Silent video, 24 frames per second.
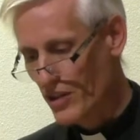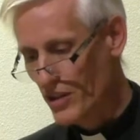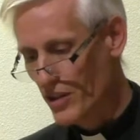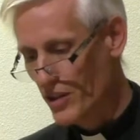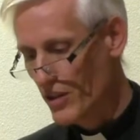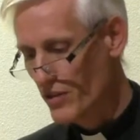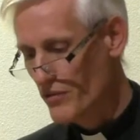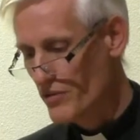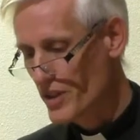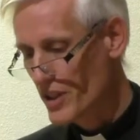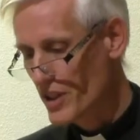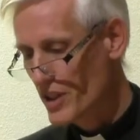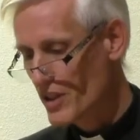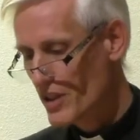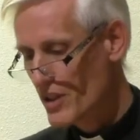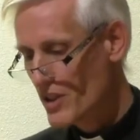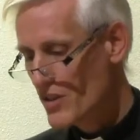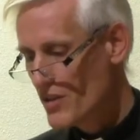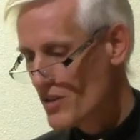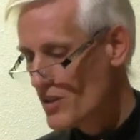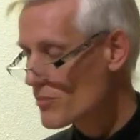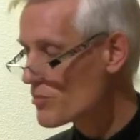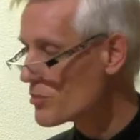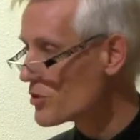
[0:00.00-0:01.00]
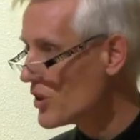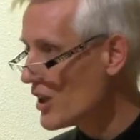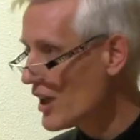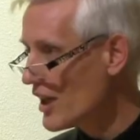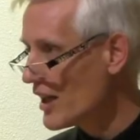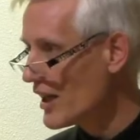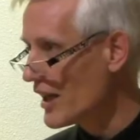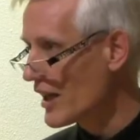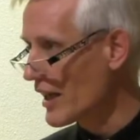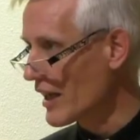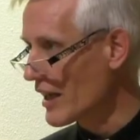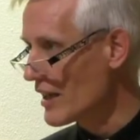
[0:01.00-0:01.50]
of, the
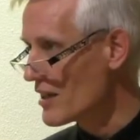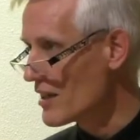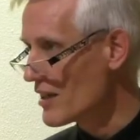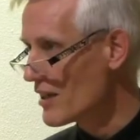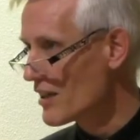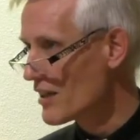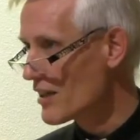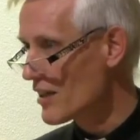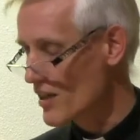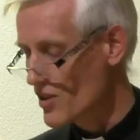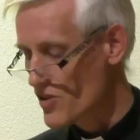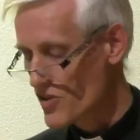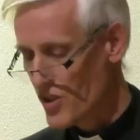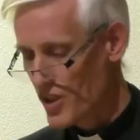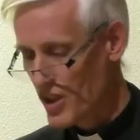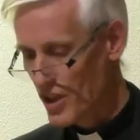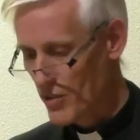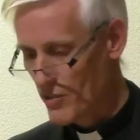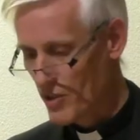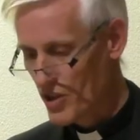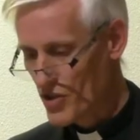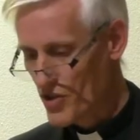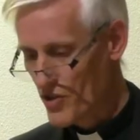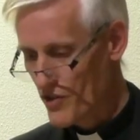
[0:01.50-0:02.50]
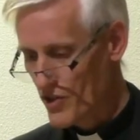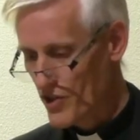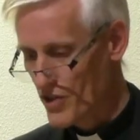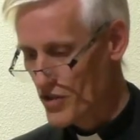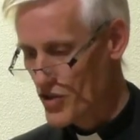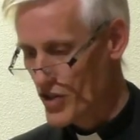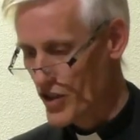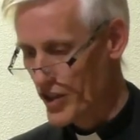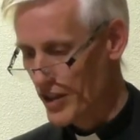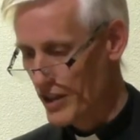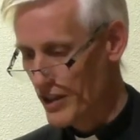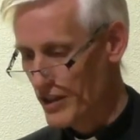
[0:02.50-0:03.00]
bride is the image of the
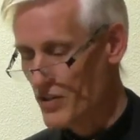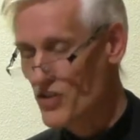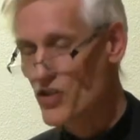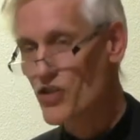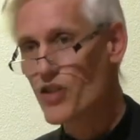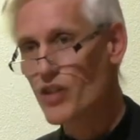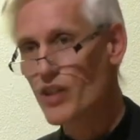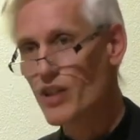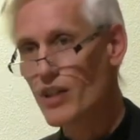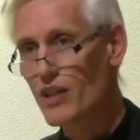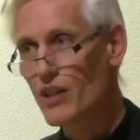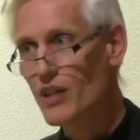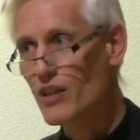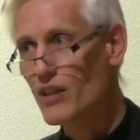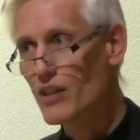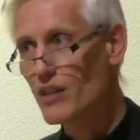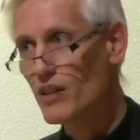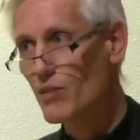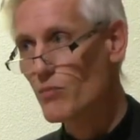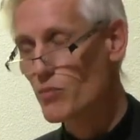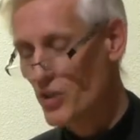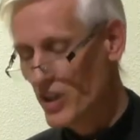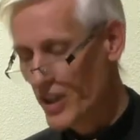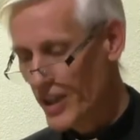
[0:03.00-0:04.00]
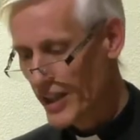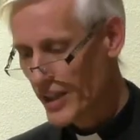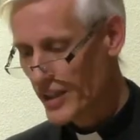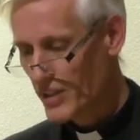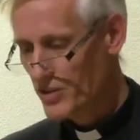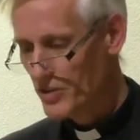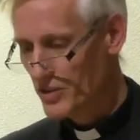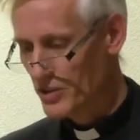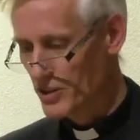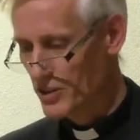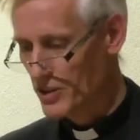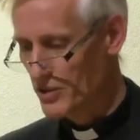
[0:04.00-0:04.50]
church. The
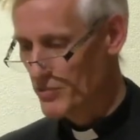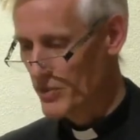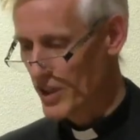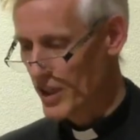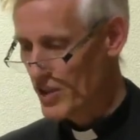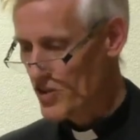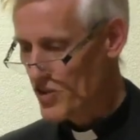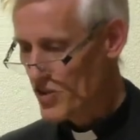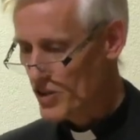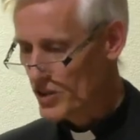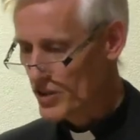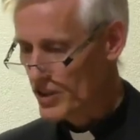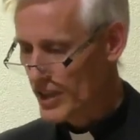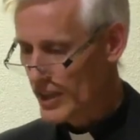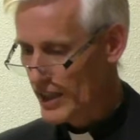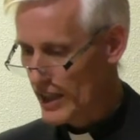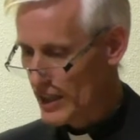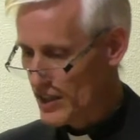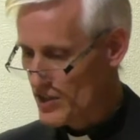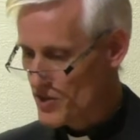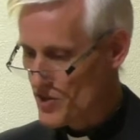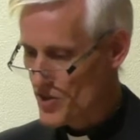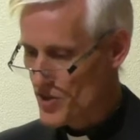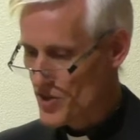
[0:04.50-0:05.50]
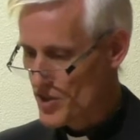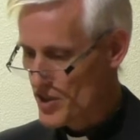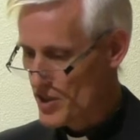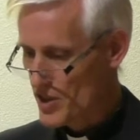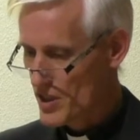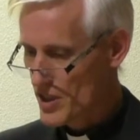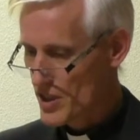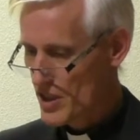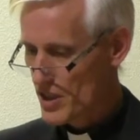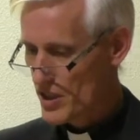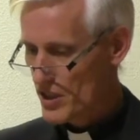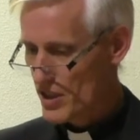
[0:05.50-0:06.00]
bridegroom is Christ,
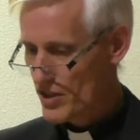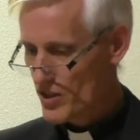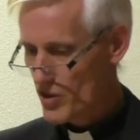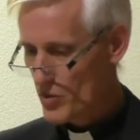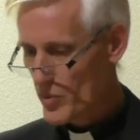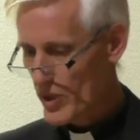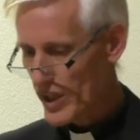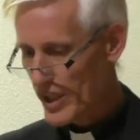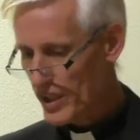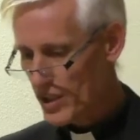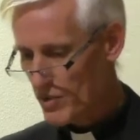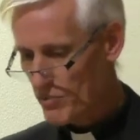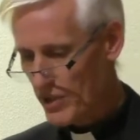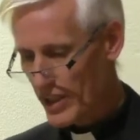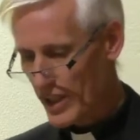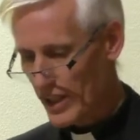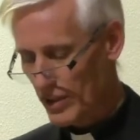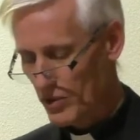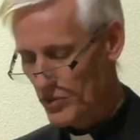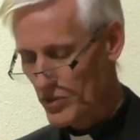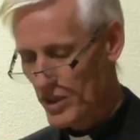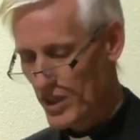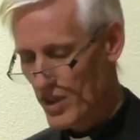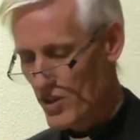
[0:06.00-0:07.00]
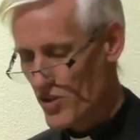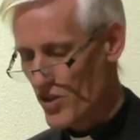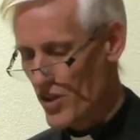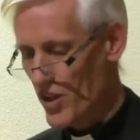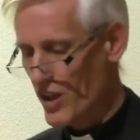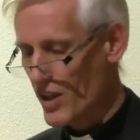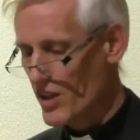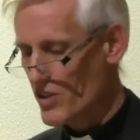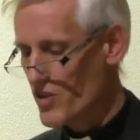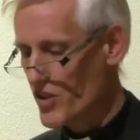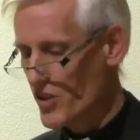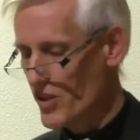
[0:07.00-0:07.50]
and the wedding banquet is
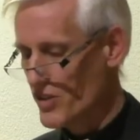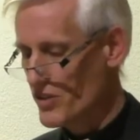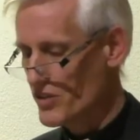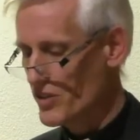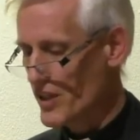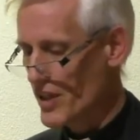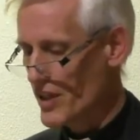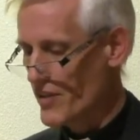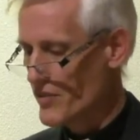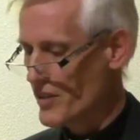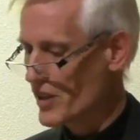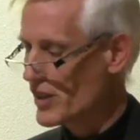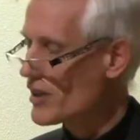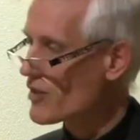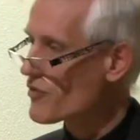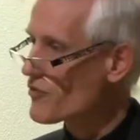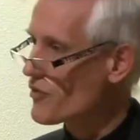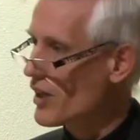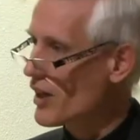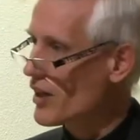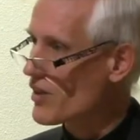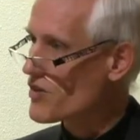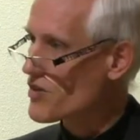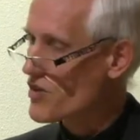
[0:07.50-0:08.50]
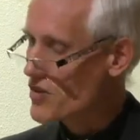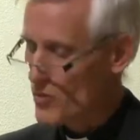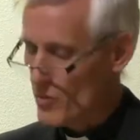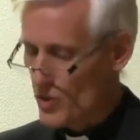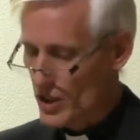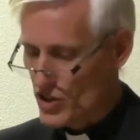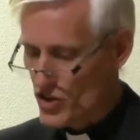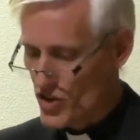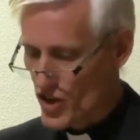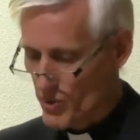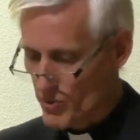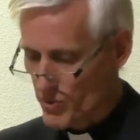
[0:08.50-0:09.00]
the eternal heavenly feast to
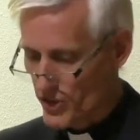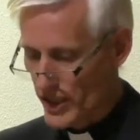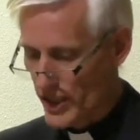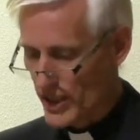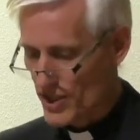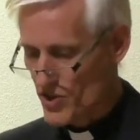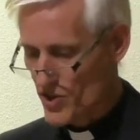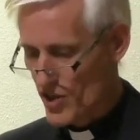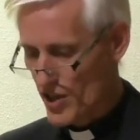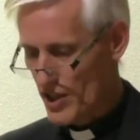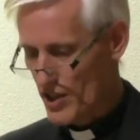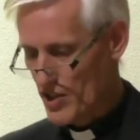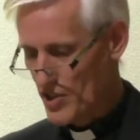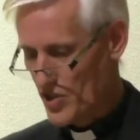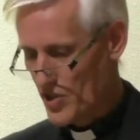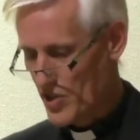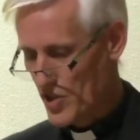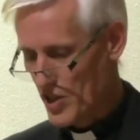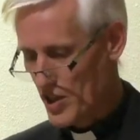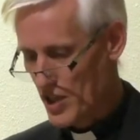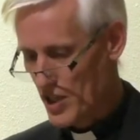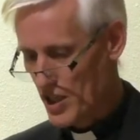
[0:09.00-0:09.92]
which he brings us.